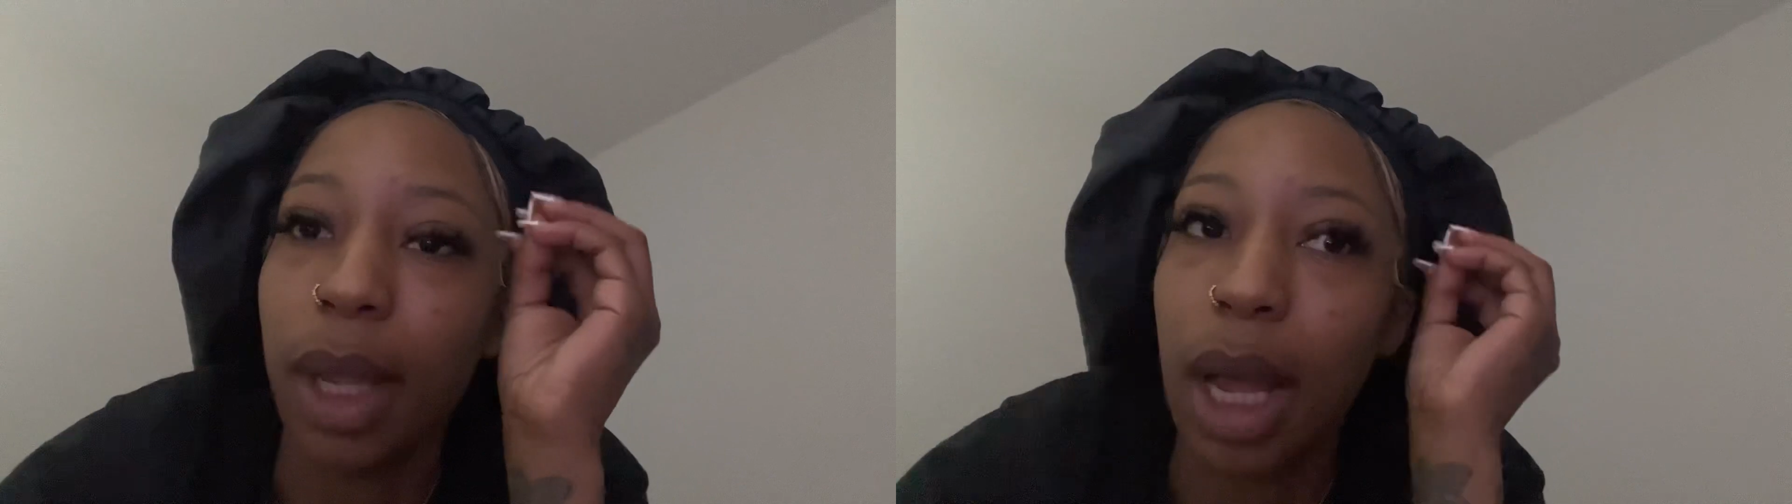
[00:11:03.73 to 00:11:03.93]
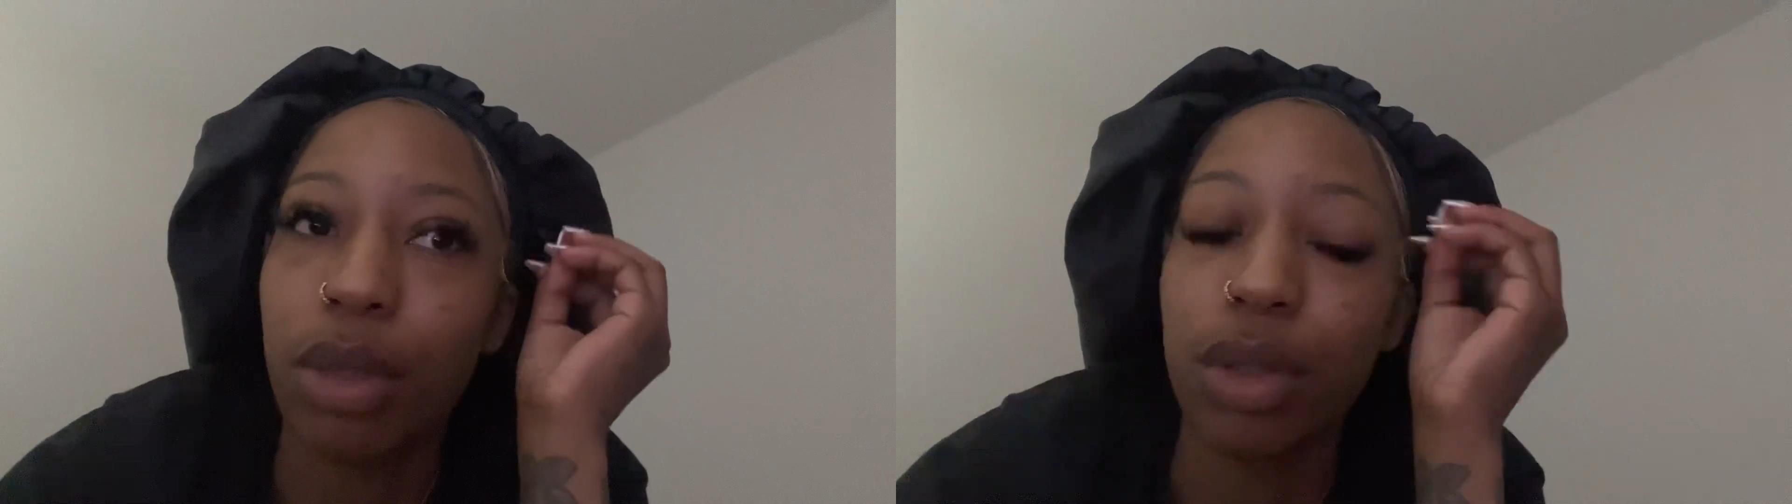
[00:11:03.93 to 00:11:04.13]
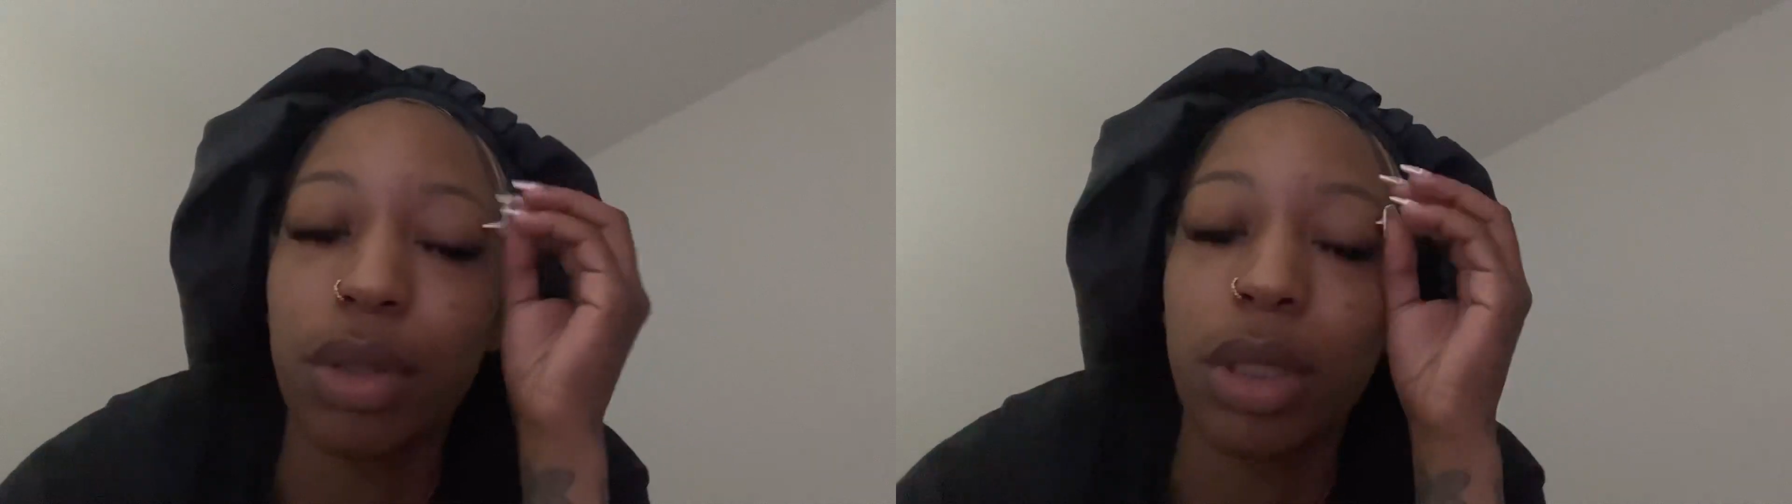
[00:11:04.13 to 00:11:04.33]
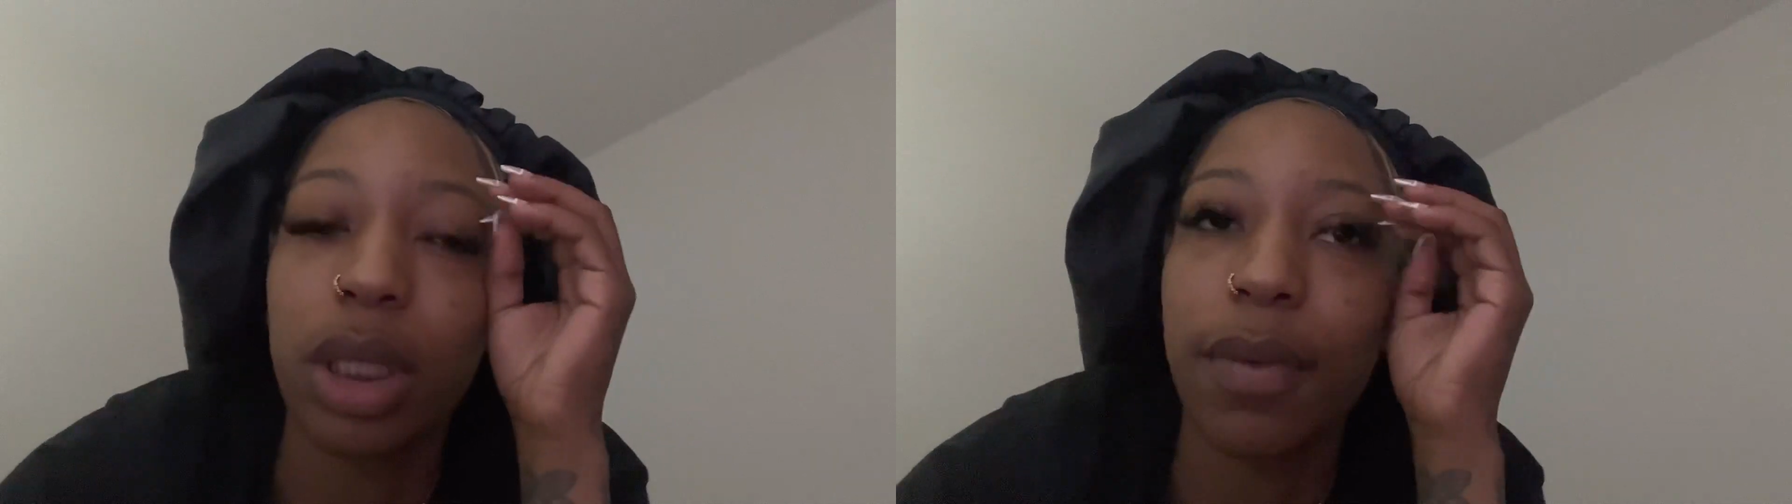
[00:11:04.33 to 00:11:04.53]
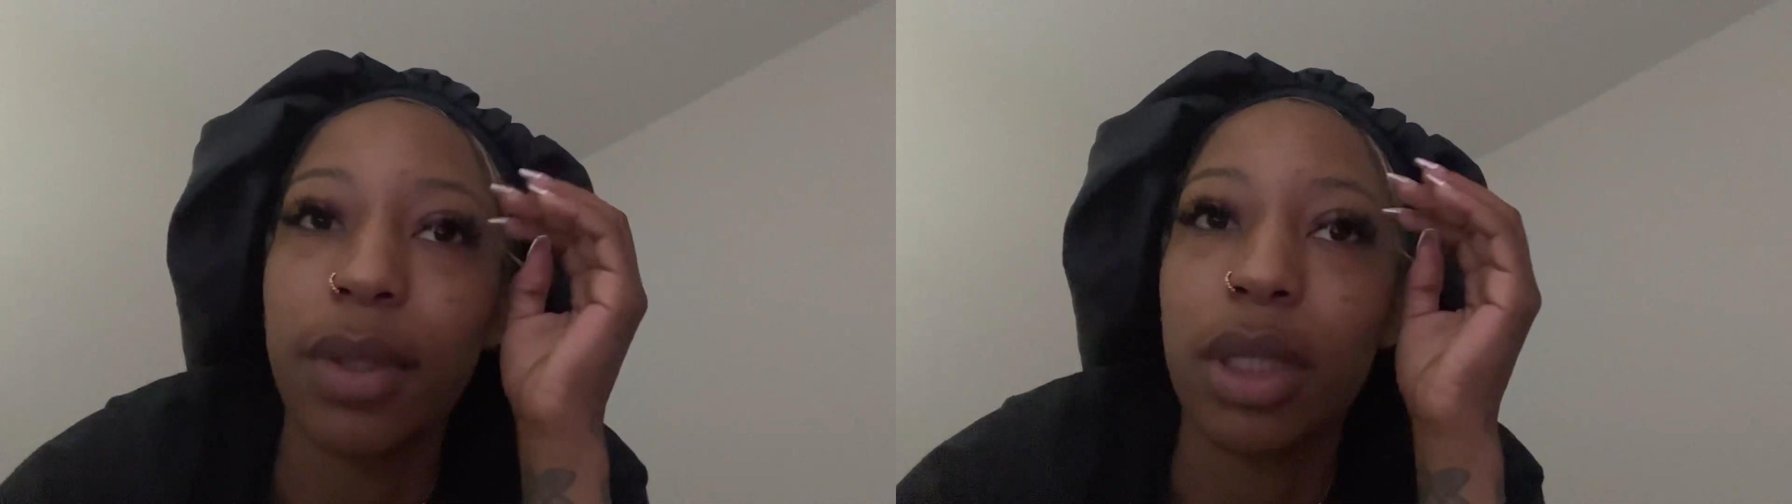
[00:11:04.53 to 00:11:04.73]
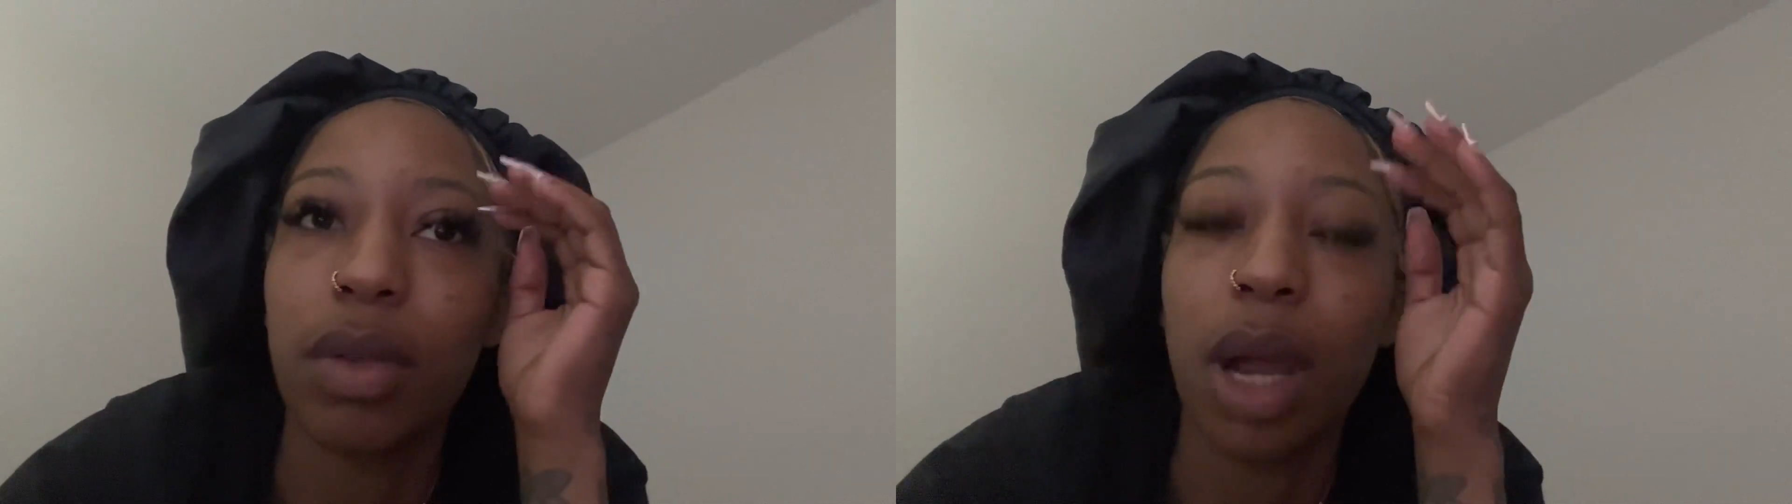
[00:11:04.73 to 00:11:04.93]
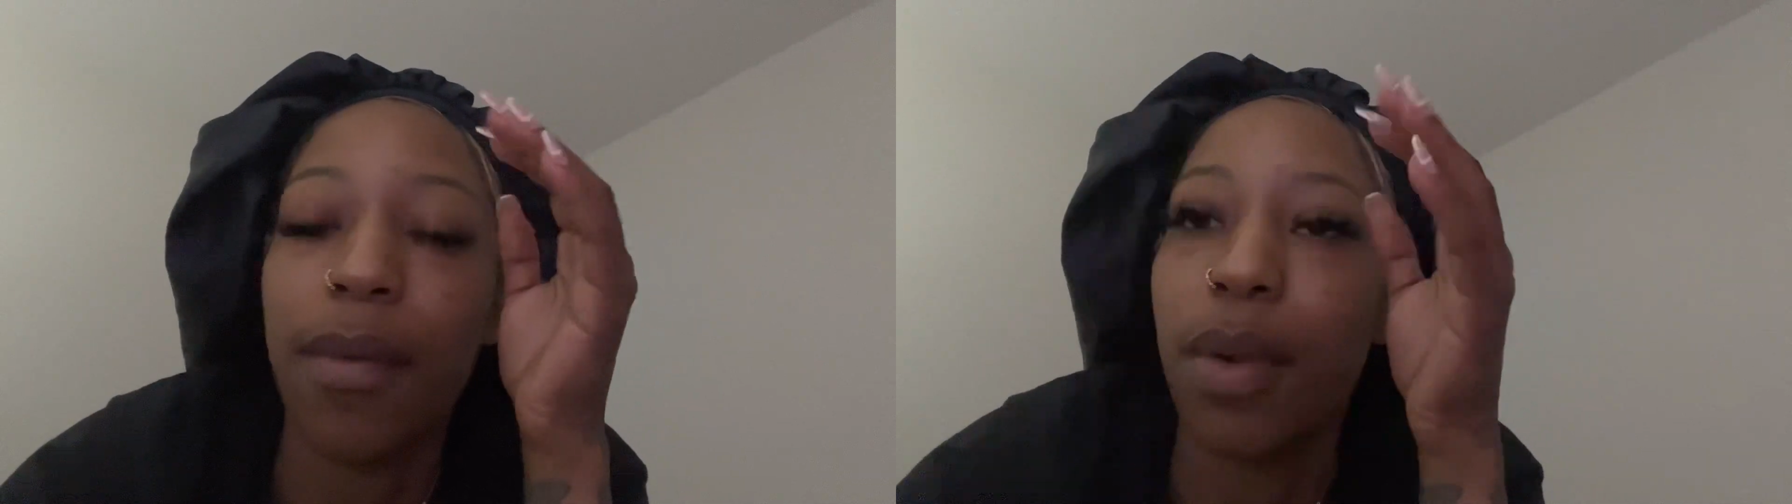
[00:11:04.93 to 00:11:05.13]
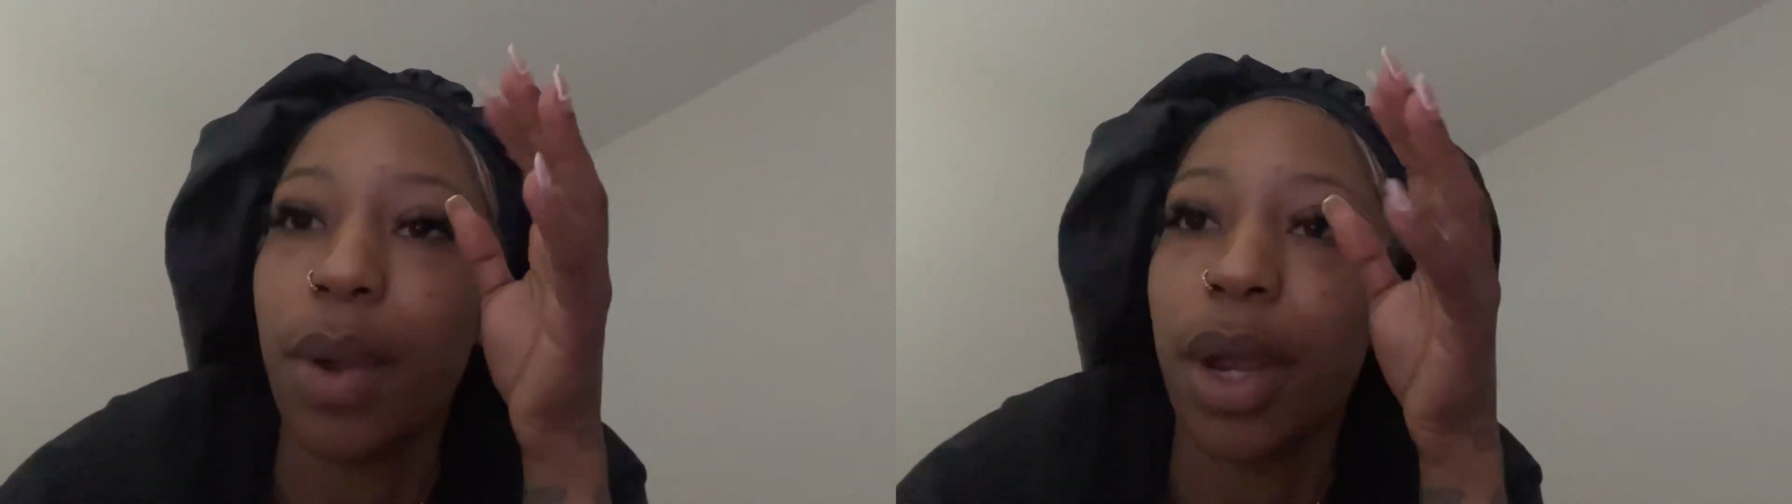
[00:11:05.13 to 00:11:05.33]
house tour. Stuff is still
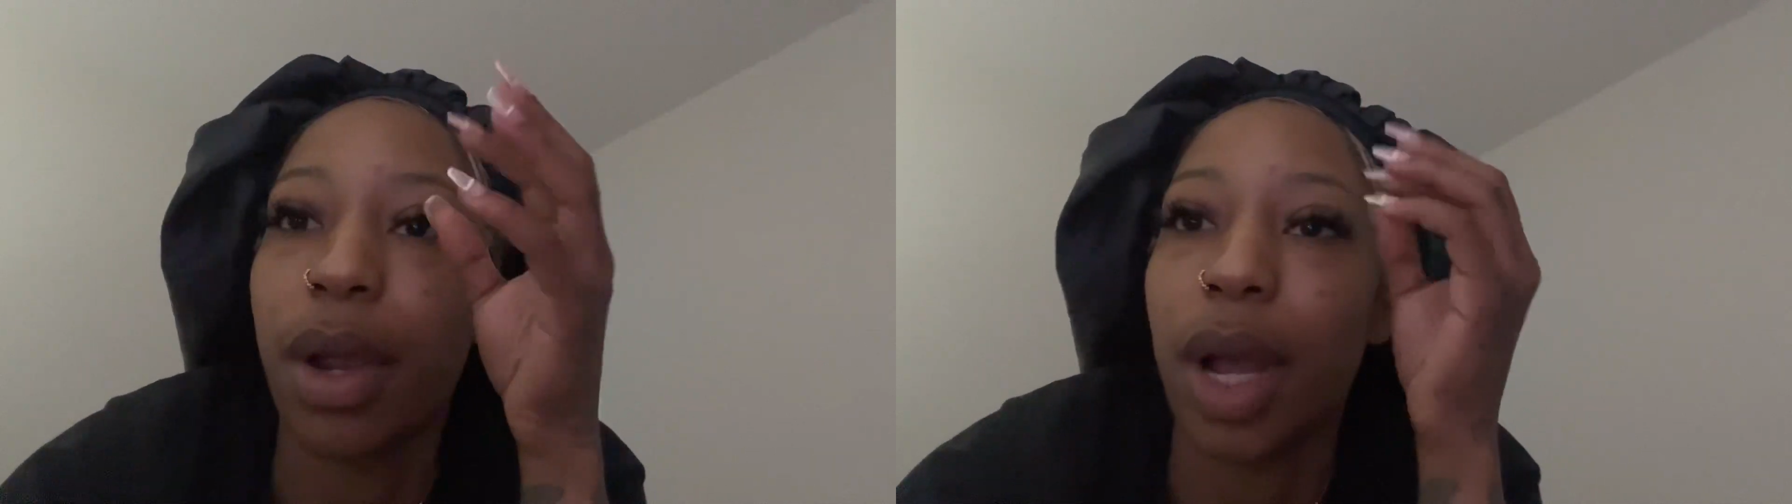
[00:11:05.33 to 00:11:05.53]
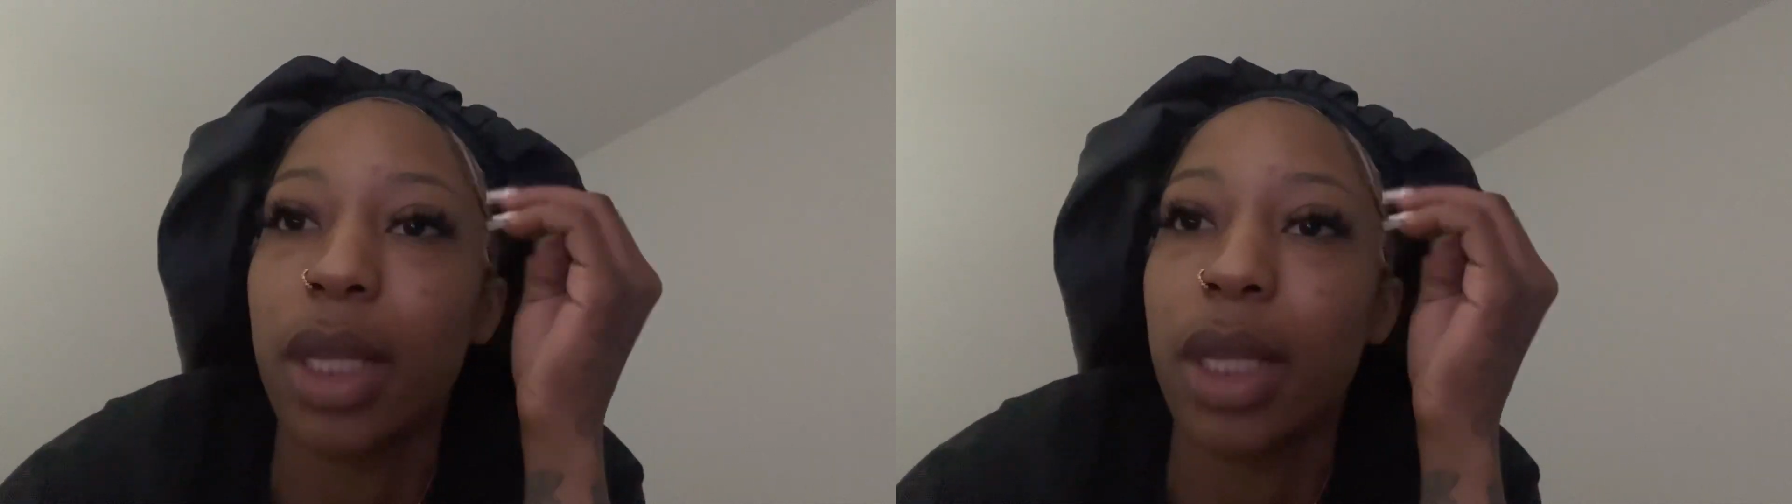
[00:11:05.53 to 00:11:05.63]
everywhere.